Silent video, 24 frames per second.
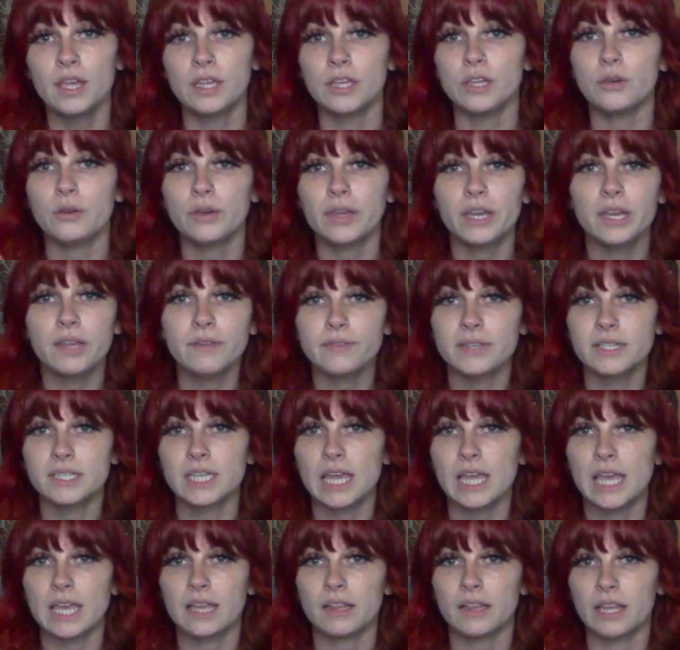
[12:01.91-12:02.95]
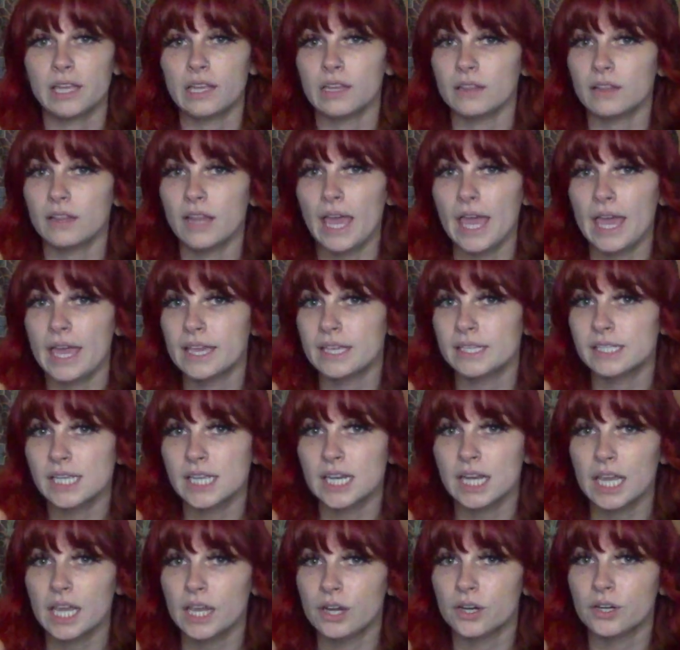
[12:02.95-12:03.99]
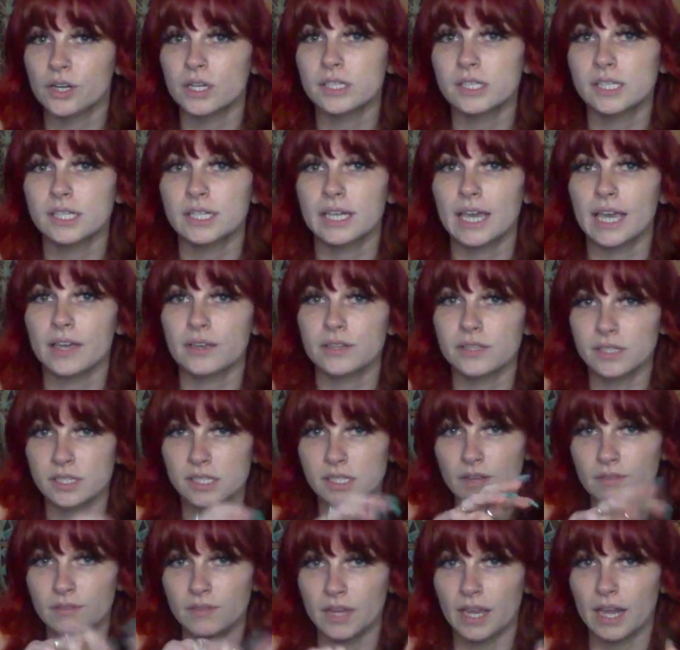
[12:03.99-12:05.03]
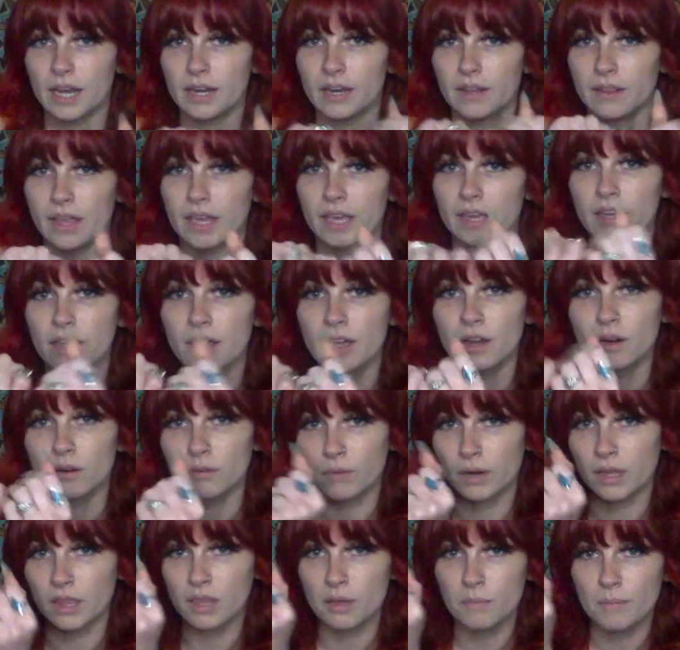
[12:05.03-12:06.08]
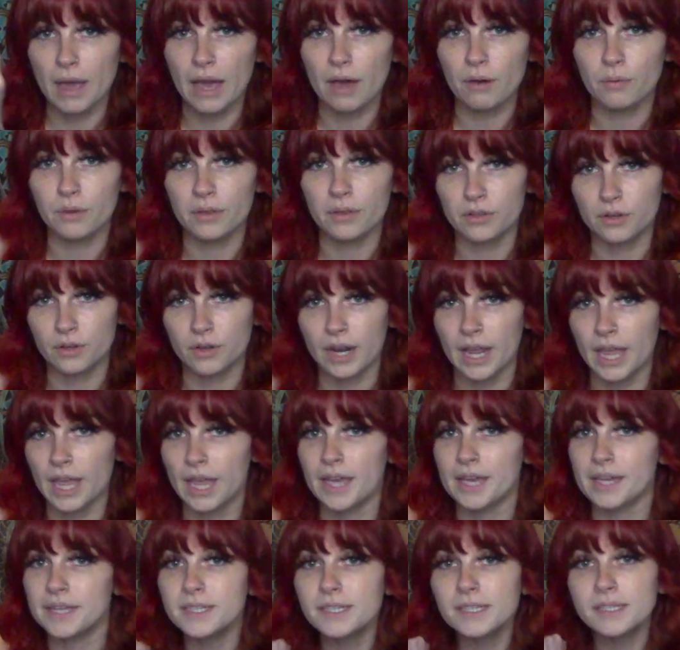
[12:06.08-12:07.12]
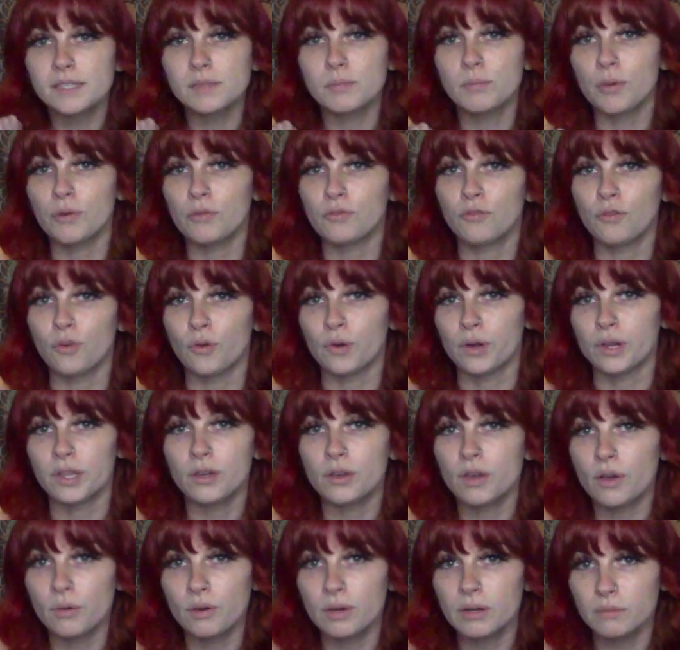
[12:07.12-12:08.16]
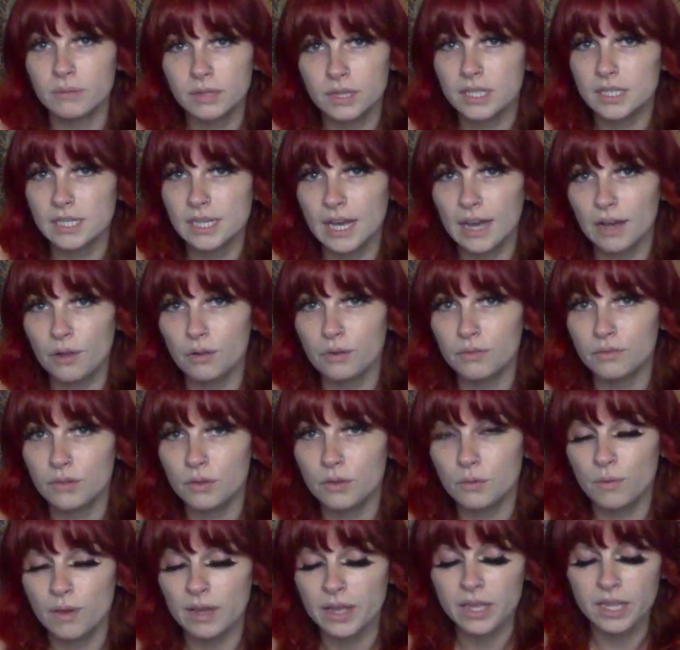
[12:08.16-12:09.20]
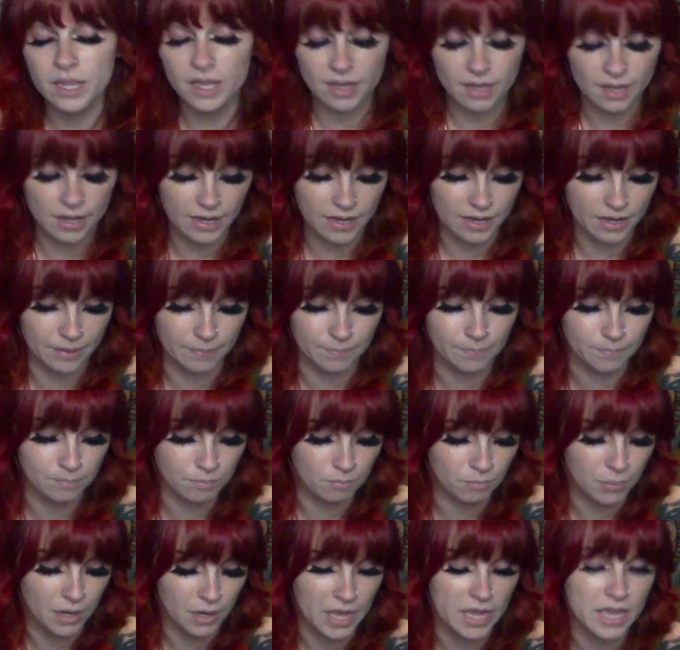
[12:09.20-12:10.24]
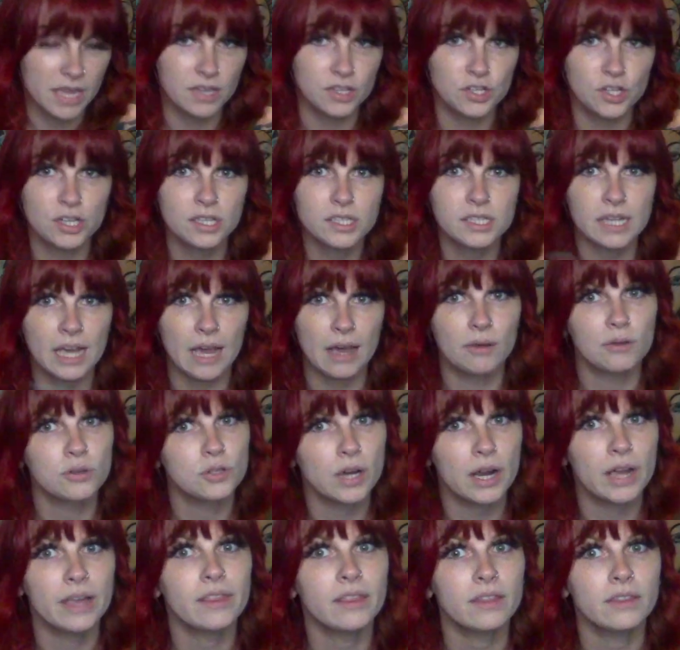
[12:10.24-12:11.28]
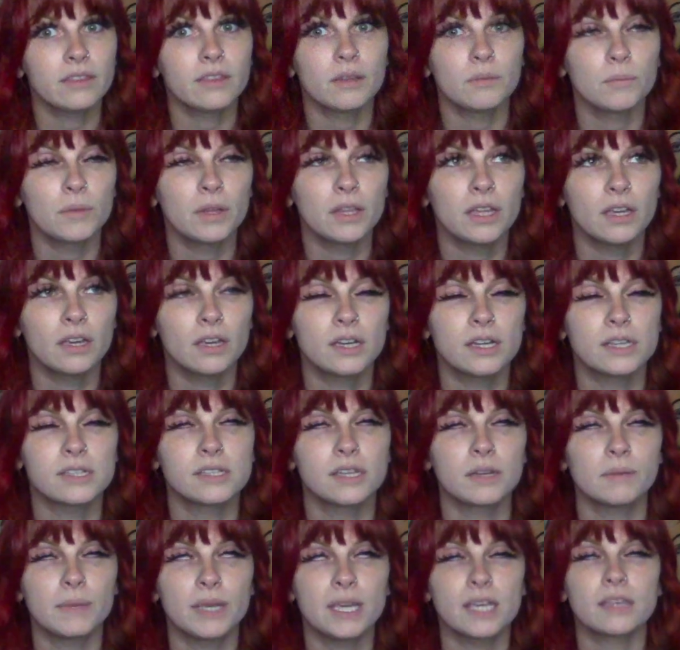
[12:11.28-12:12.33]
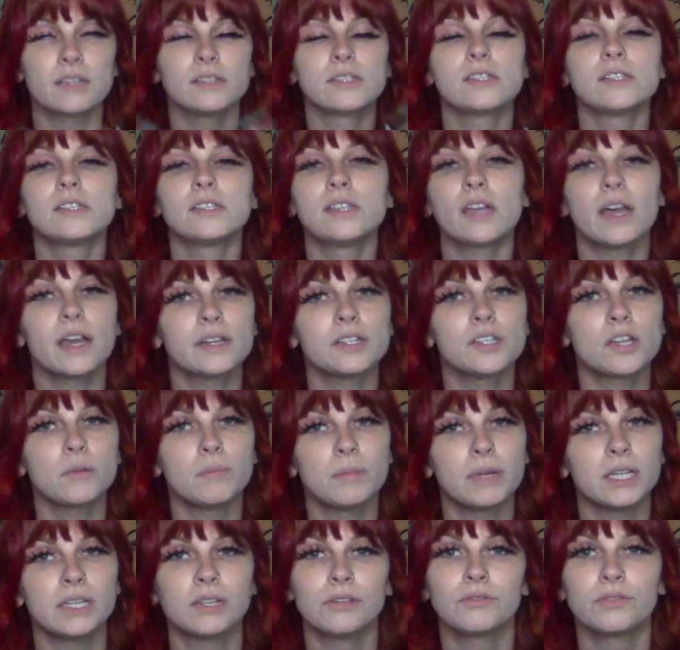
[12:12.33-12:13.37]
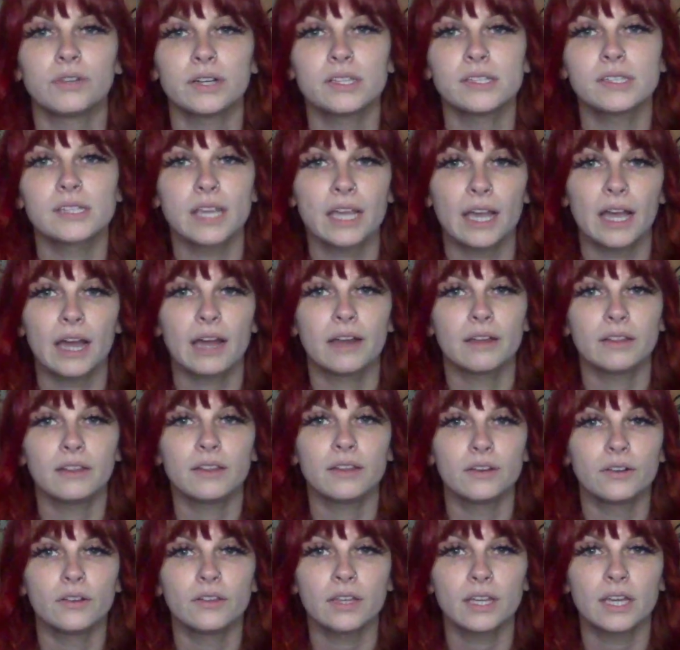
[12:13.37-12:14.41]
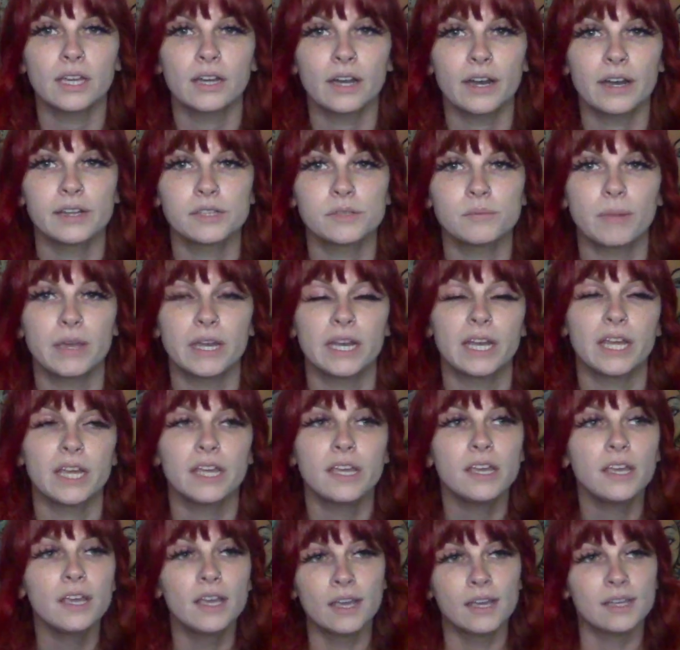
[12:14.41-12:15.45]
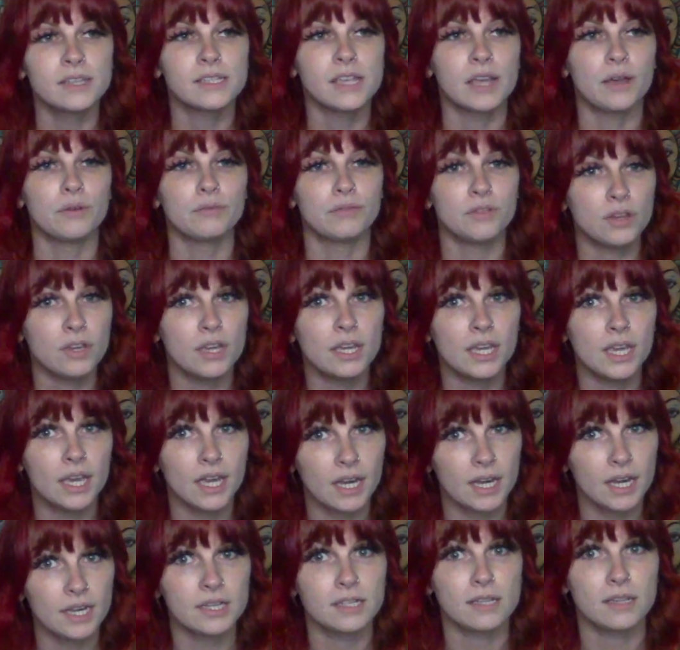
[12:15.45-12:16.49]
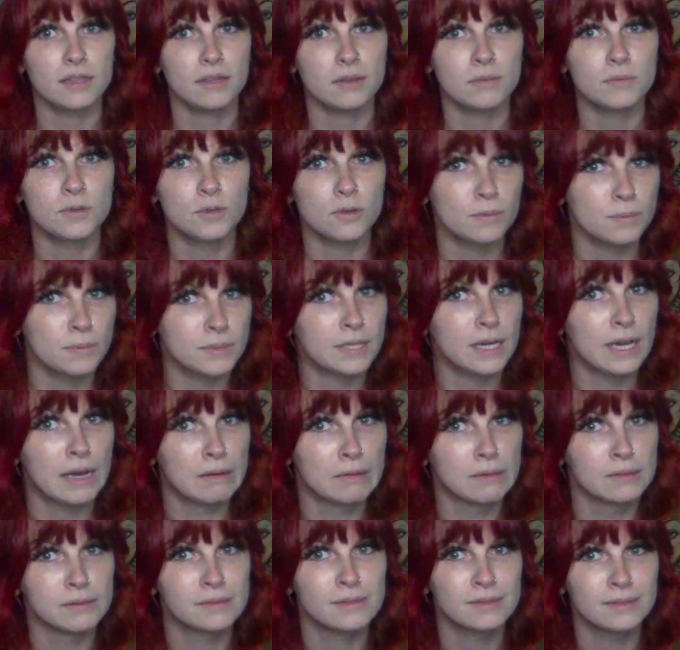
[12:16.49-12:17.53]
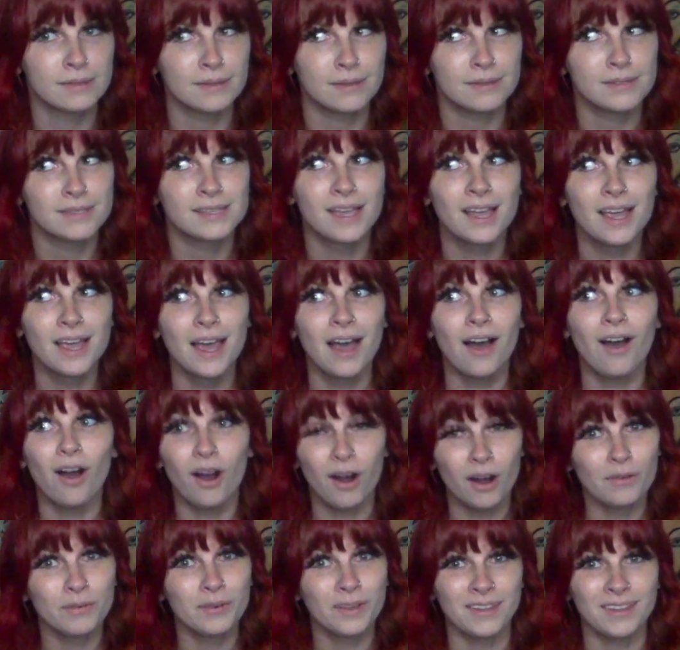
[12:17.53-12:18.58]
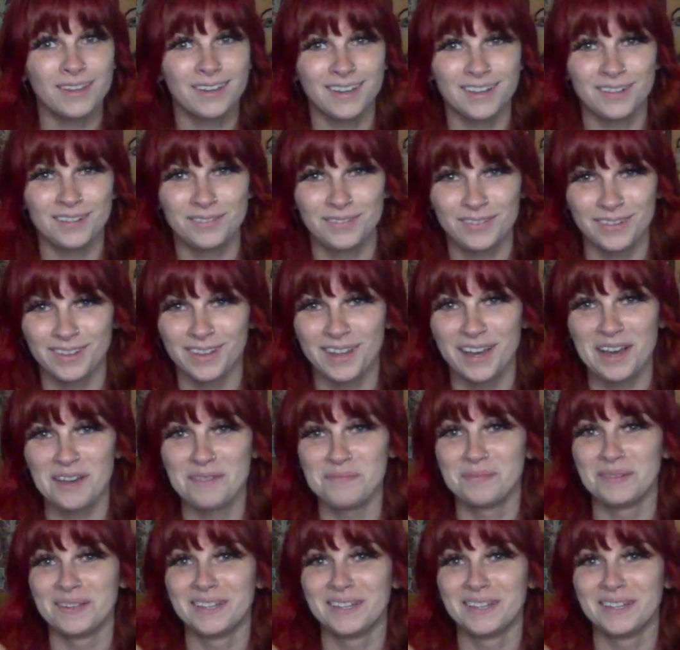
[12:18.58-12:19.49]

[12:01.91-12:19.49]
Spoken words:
You can even take like legs and ears and tails and stuff and kind of like wring them out with your hands before you go in with the towel if you want. But just towel drying them really good is gonna make such a big difference. Like I literally cannot explain it. So if you can get into the absorber towels, those are really good for that.